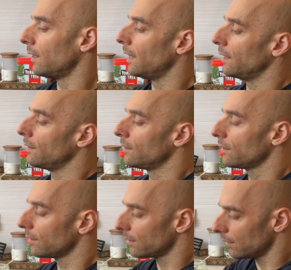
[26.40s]
And
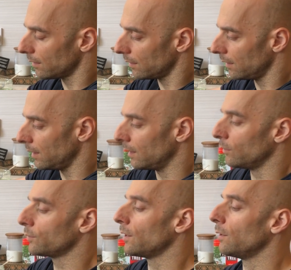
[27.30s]
it
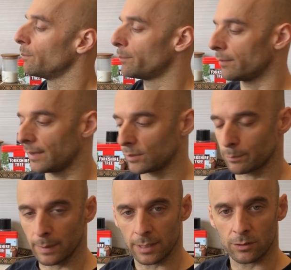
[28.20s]
also prevents
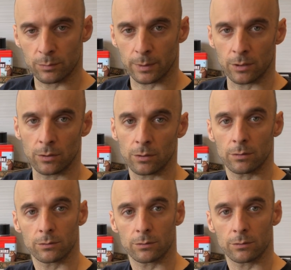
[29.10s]
spillage when you're